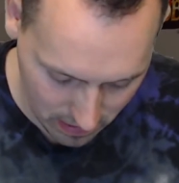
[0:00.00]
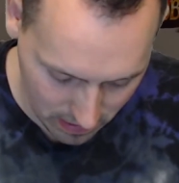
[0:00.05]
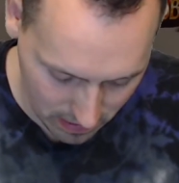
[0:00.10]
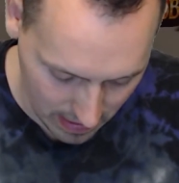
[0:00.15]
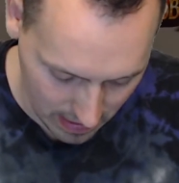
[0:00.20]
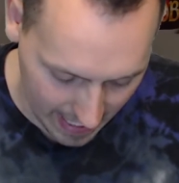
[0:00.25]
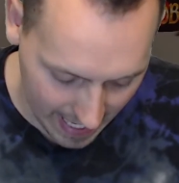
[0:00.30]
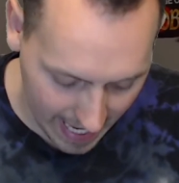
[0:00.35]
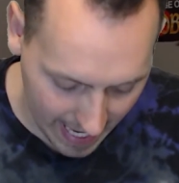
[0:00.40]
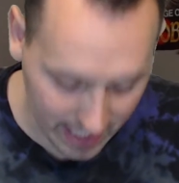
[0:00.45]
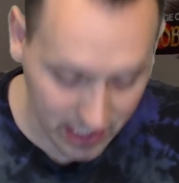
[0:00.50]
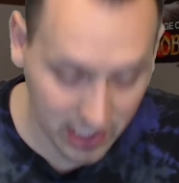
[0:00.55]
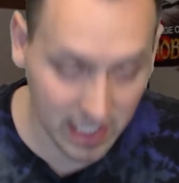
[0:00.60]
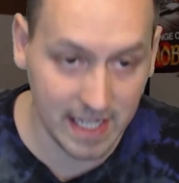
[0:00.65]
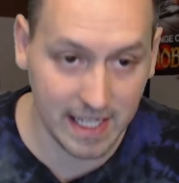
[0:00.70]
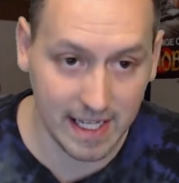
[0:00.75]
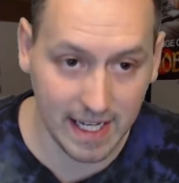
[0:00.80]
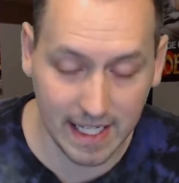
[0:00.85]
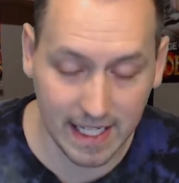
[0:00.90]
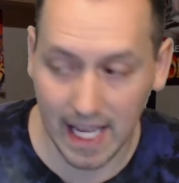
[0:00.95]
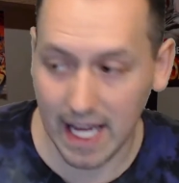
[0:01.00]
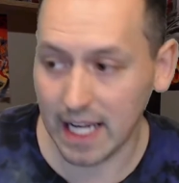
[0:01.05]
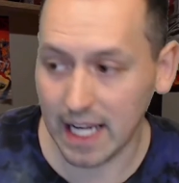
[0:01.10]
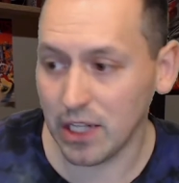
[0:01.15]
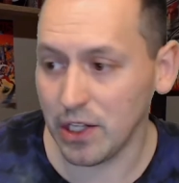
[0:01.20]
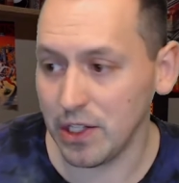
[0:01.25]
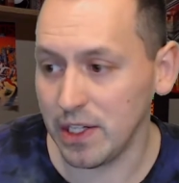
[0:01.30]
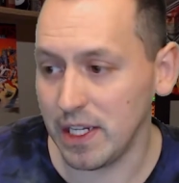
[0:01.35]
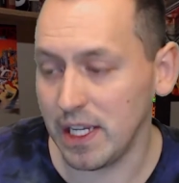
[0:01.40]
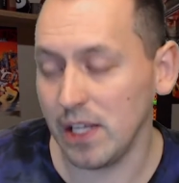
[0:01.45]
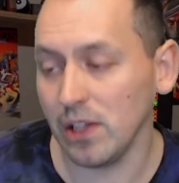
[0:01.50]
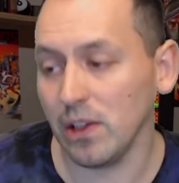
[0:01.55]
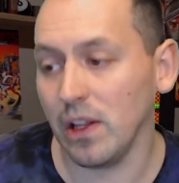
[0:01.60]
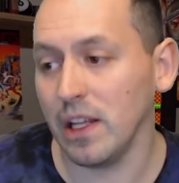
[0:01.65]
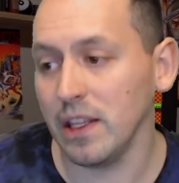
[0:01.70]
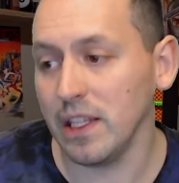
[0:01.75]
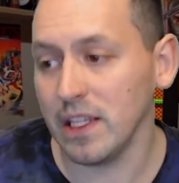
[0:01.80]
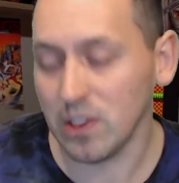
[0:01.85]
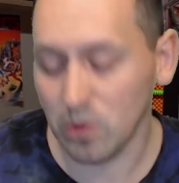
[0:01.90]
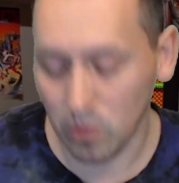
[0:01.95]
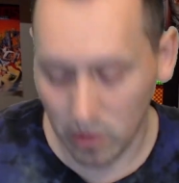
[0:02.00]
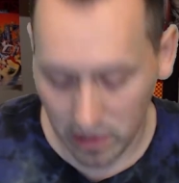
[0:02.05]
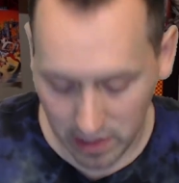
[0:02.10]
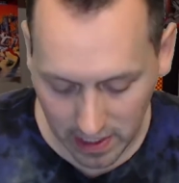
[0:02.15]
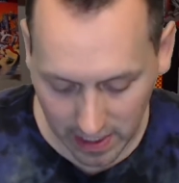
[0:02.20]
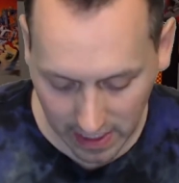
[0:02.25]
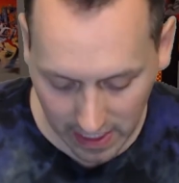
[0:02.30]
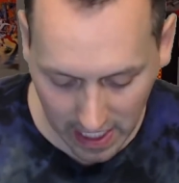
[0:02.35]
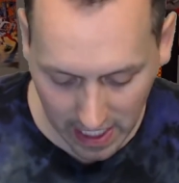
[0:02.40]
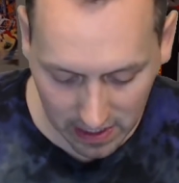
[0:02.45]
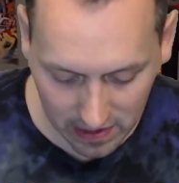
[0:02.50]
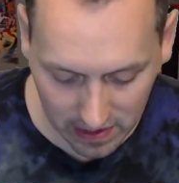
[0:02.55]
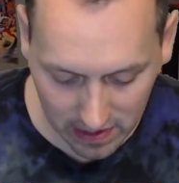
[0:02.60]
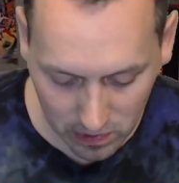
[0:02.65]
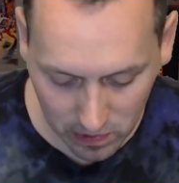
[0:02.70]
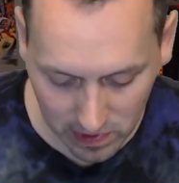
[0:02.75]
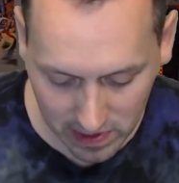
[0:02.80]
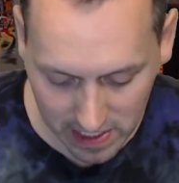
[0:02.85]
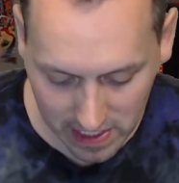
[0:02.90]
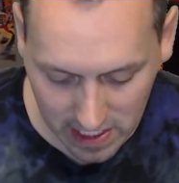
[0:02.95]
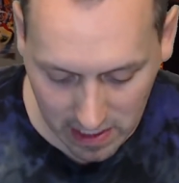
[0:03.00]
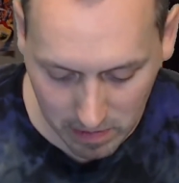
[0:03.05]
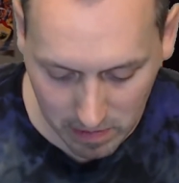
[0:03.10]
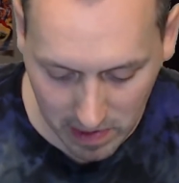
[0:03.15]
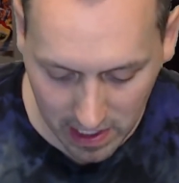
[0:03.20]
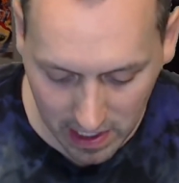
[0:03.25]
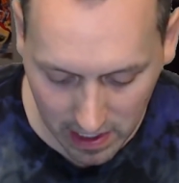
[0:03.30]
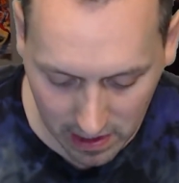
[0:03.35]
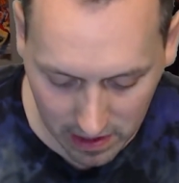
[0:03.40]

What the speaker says: I actually did get a good deal on this one. Again, this was eBay.